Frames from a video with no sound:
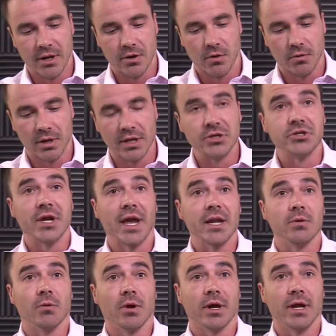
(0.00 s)
note in
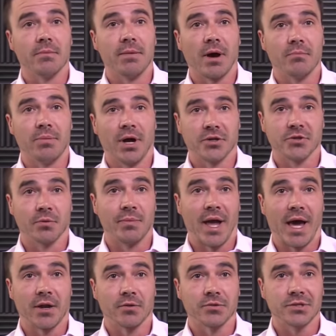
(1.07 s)
January about puzzle
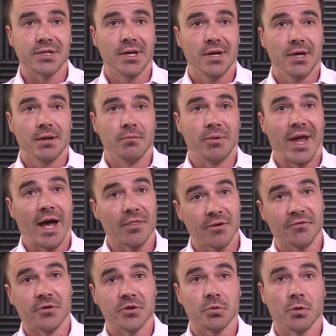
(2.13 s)
battles. We had the
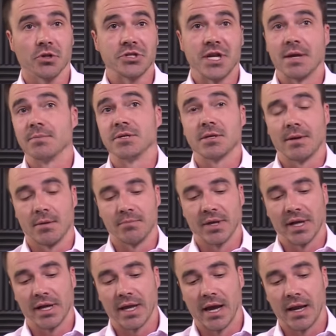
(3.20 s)
first World Championship how big
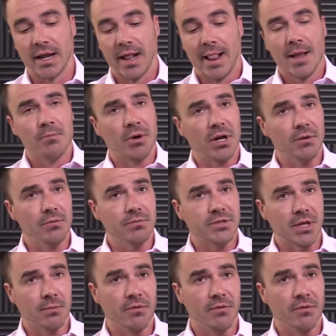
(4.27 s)
it got, but some of